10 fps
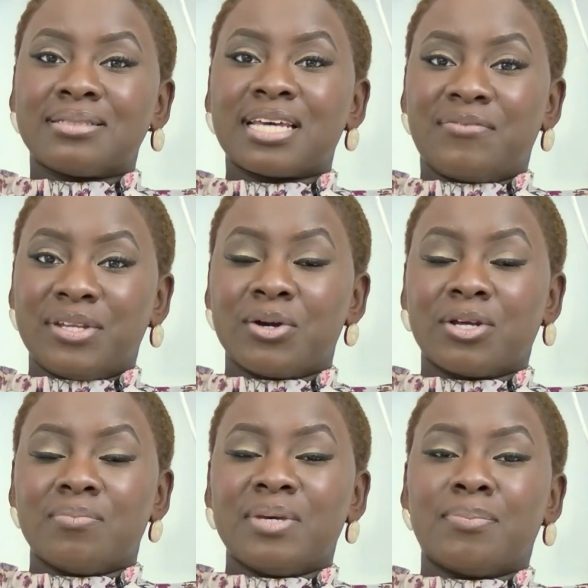Definitely you're
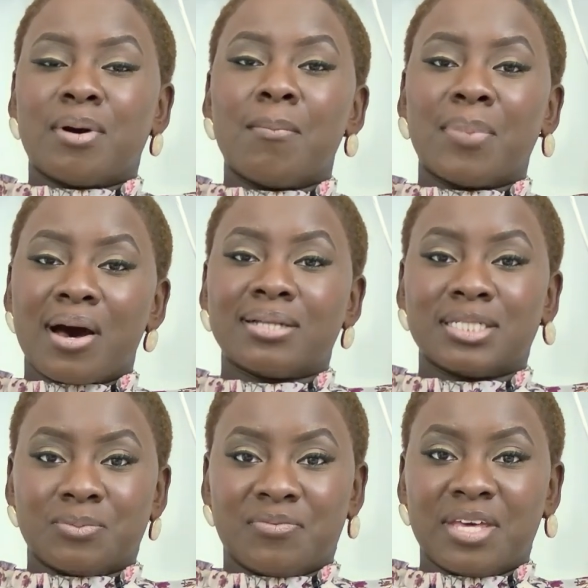going to be
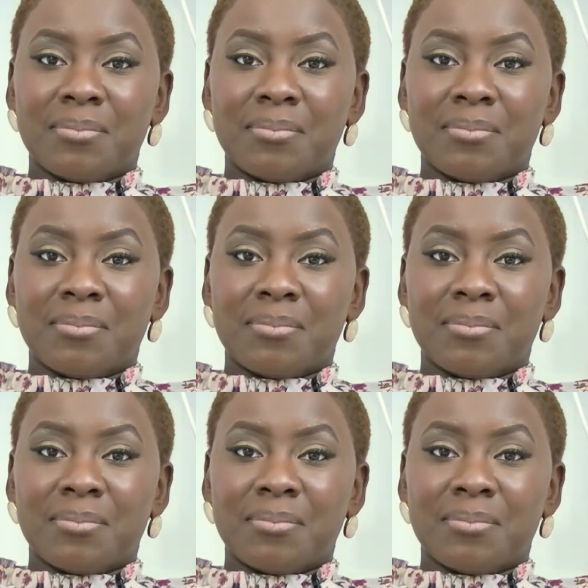bombarded with